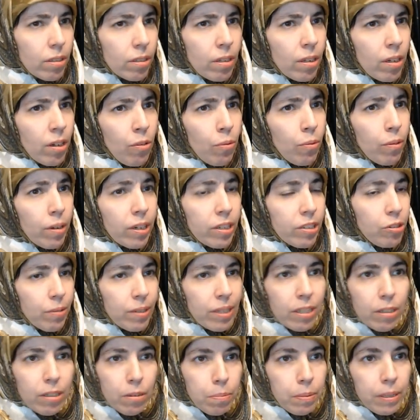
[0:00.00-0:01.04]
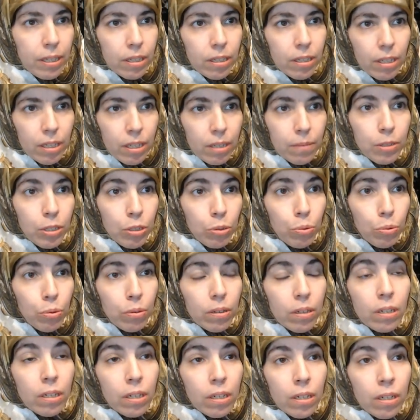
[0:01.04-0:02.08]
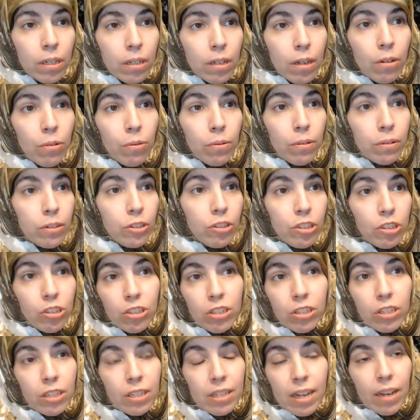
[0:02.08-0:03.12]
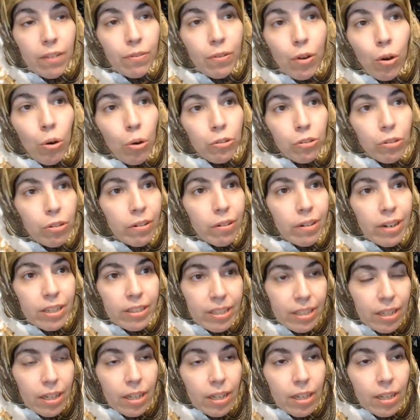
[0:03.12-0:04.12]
What, you wanted to belittle him too? You just didn't have Holdo around to yell at